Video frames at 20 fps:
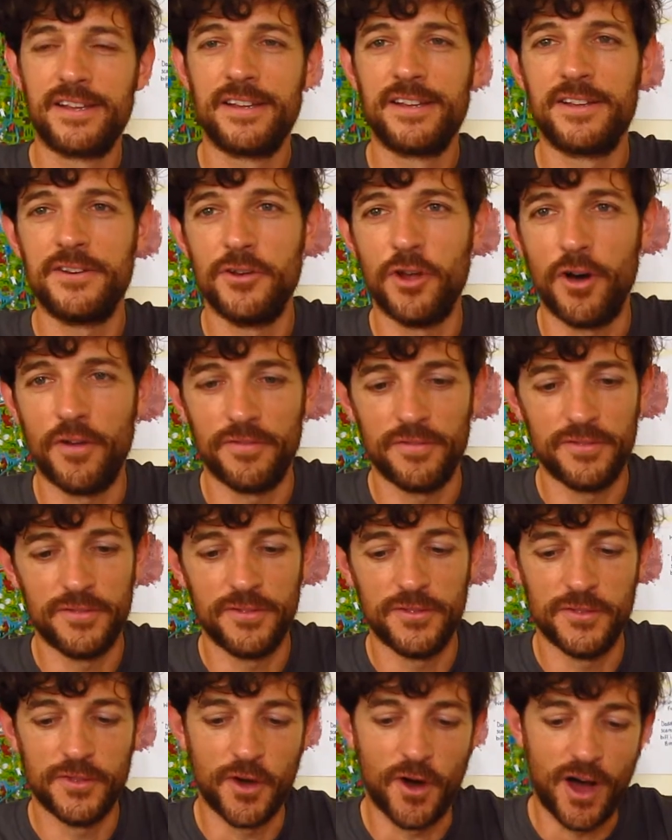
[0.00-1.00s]
not
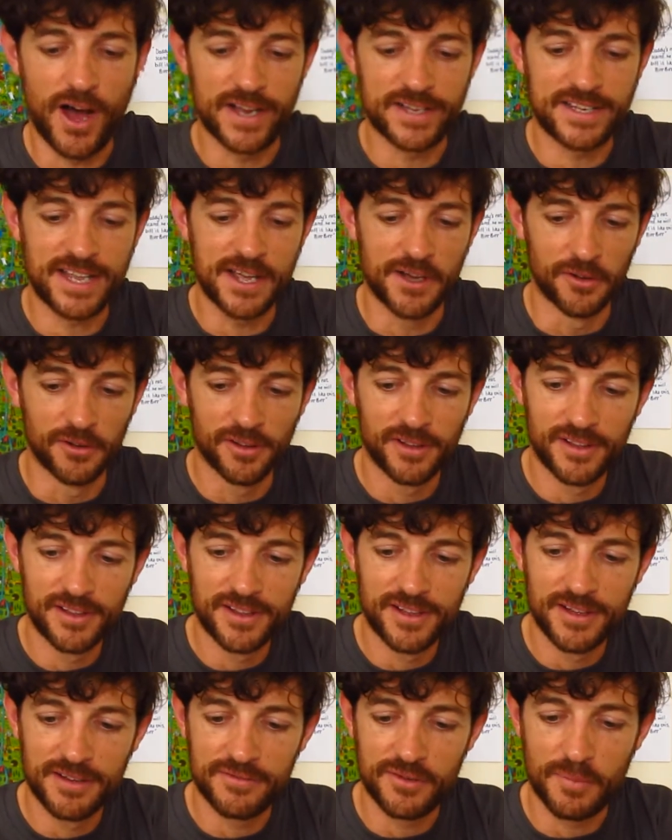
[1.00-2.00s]
ideal
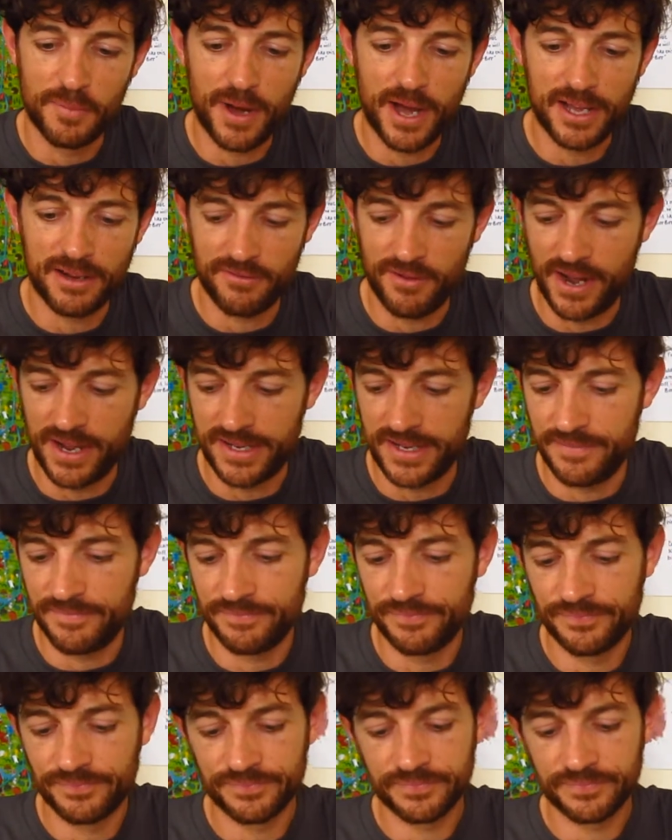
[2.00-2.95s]
for bike riding.